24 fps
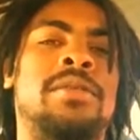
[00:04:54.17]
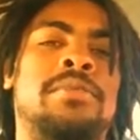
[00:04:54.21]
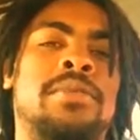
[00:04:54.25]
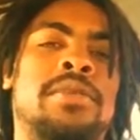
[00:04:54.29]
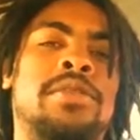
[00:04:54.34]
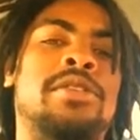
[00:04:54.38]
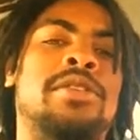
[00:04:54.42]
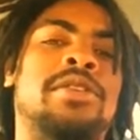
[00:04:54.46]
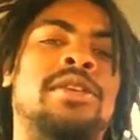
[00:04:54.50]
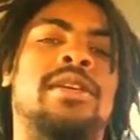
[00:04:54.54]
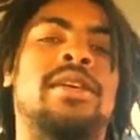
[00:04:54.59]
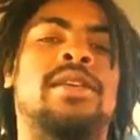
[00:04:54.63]

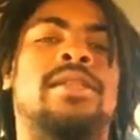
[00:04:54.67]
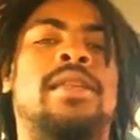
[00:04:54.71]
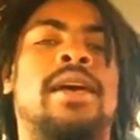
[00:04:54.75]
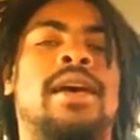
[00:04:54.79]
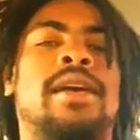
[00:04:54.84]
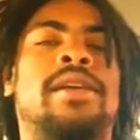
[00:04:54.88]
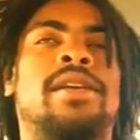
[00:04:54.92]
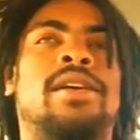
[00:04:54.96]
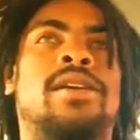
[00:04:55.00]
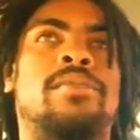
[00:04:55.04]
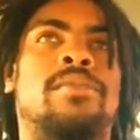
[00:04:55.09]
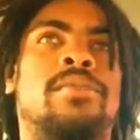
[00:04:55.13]
Well, you'll get
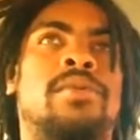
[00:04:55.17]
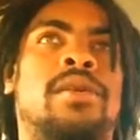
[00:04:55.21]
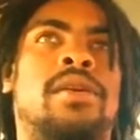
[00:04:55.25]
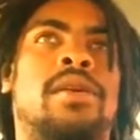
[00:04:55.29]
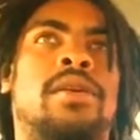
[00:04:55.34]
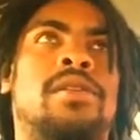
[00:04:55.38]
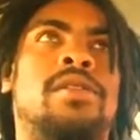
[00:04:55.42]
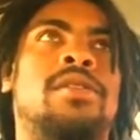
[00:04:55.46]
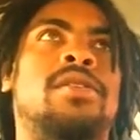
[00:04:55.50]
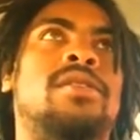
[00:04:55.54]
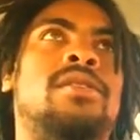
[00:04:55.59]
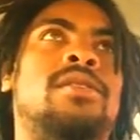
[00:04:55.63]
their number.
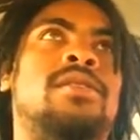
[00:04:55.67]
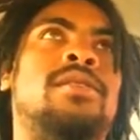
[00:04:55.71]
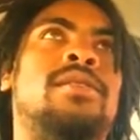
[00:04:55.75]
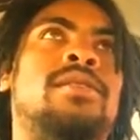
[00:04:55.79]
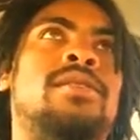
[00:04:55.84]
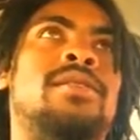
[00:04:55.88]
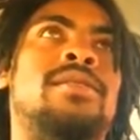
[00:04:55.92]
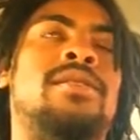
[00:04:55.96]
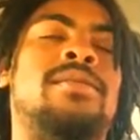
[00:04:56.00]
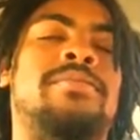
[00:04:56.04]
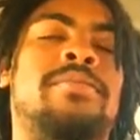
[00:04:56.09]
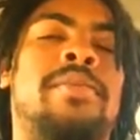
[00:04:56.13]
You'll
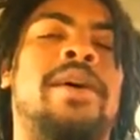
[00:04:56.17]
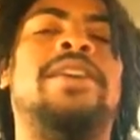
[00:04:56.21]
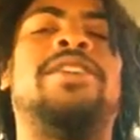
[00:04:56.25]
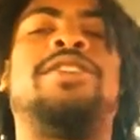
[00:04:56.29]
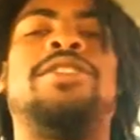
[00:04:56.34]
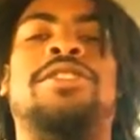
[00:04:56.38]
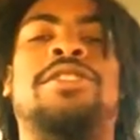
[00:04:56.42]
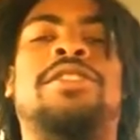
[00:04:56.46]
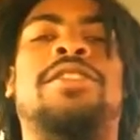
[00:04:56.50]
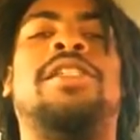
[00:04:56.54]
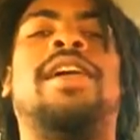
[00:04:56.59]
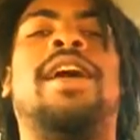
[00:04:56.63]
make
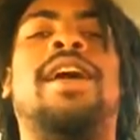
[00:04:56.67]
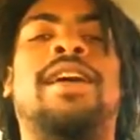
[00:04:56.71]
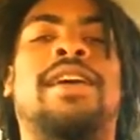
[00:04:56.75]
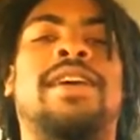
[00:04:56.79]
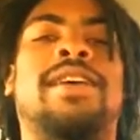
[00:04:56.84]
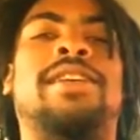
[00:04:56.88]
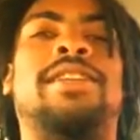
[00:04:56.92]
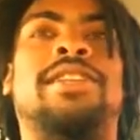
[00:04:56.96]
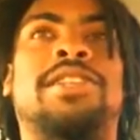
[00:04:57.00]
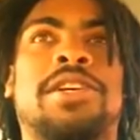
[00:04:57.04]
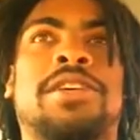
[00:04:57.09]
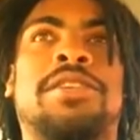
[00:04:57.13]
sure they
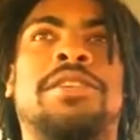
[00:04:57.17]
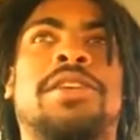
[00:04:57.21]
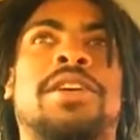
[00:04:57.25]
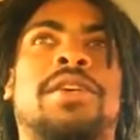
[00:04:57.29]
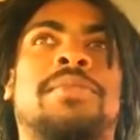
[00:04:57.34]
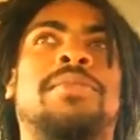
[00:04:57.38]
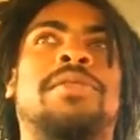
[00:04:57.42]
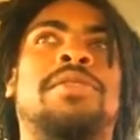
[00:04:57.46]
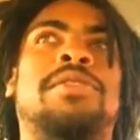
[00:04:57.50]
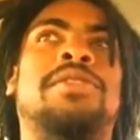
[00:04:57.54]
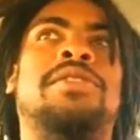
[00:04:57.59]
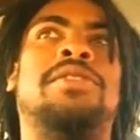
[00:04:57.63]
get your
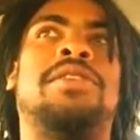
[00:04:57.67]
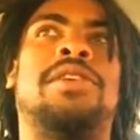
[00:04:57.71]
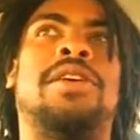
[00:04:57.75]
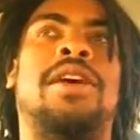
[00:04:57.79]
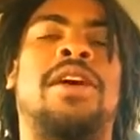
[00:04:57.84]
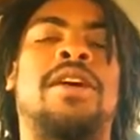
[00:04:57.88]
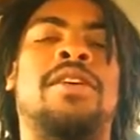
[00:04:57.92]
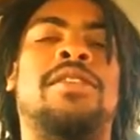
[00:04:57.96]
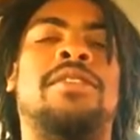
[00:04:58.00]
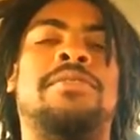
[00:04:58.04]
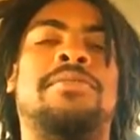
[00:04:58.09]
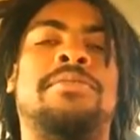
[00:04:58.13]
number. You'll
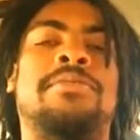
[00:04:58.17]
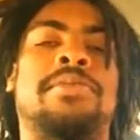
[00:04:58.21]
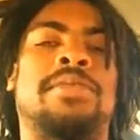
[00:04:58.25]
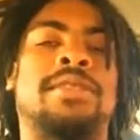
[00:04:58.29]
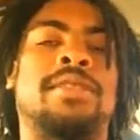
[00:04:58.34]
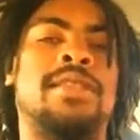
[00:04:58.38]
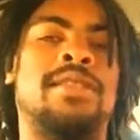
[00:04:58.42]
call them.